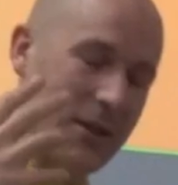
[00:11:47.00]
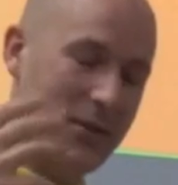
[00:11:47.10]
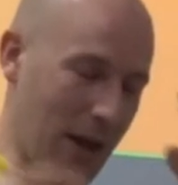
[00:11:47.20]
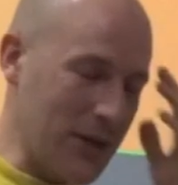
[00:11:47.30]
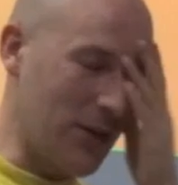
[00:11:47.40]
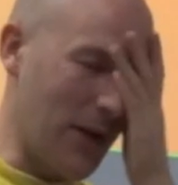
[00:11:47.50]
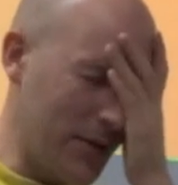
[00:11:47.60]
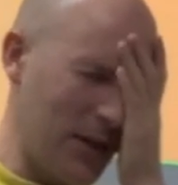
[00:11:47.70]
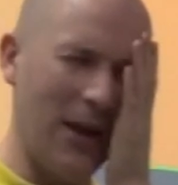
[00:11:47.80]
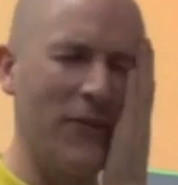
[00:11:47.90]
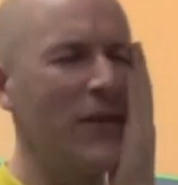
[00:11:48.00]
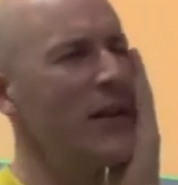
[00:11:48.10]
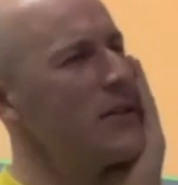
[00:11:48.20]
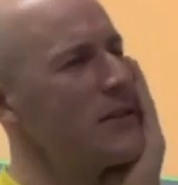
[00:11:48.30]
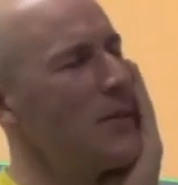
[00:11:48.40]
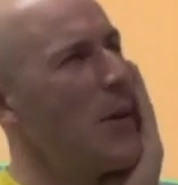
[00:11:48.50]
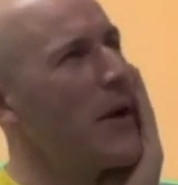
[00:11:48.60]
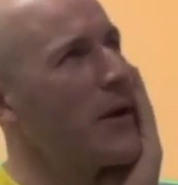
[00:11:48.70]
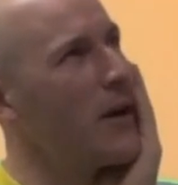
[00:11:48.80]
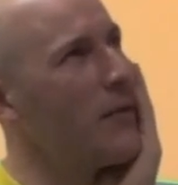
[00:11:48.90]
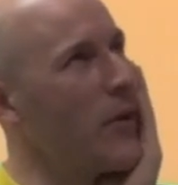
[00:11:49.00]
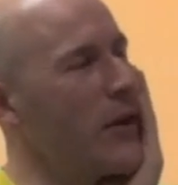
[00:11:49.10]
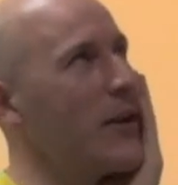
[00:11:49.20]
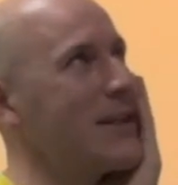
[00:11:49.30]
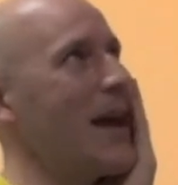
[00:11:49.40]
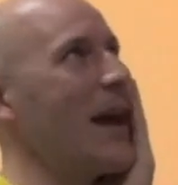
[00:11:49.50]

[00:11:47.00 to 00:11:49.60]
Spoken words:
being smashed around. Do you have villages in America? You're in a